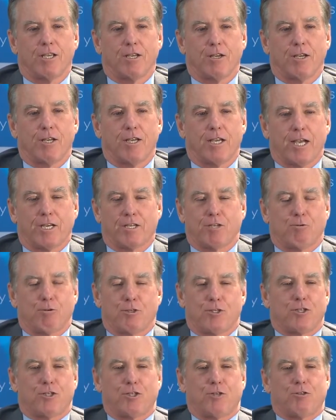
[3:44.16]
he actually was
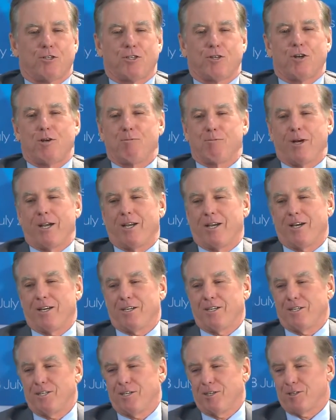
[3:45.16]
just using all my
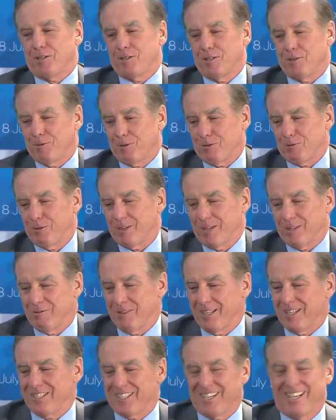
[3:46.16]
ideas, and it was really
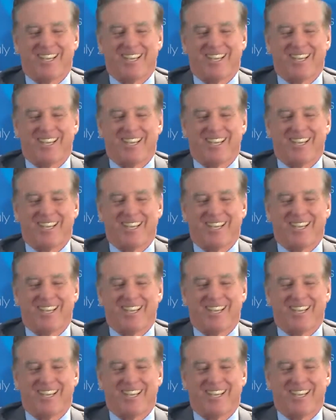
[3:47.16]
good.